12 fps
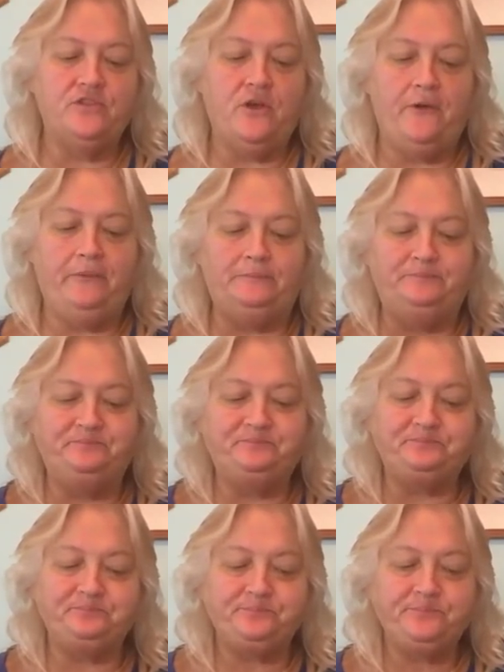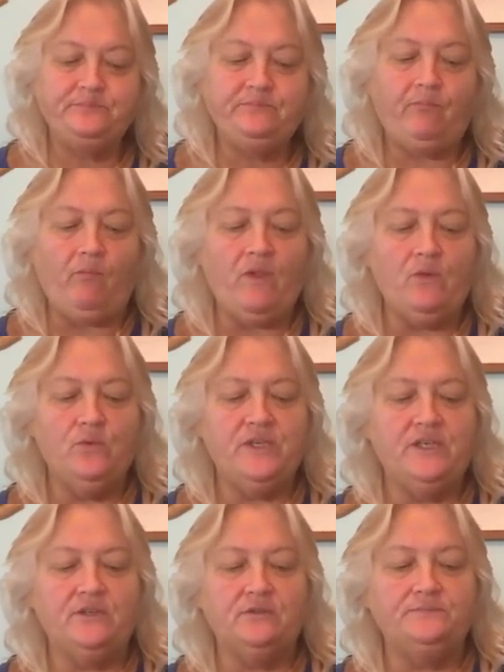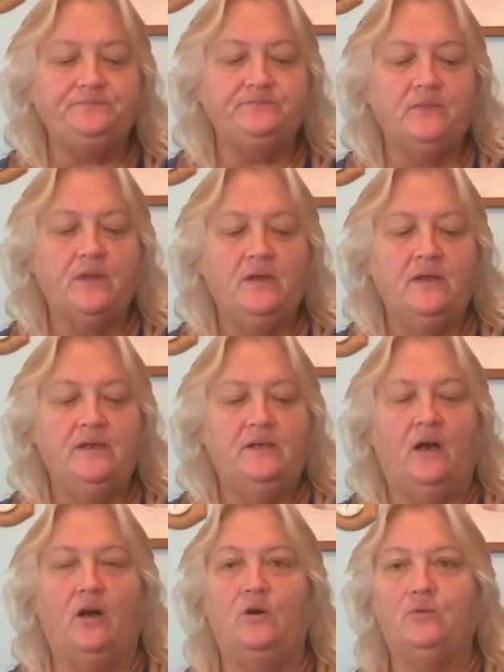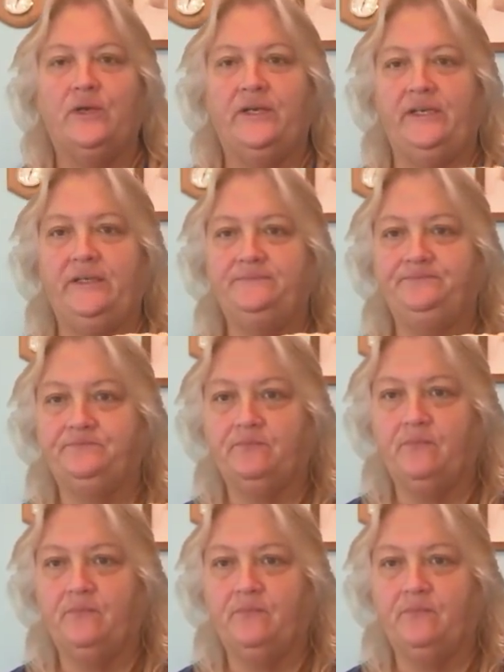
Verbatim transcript: So we get her all ready.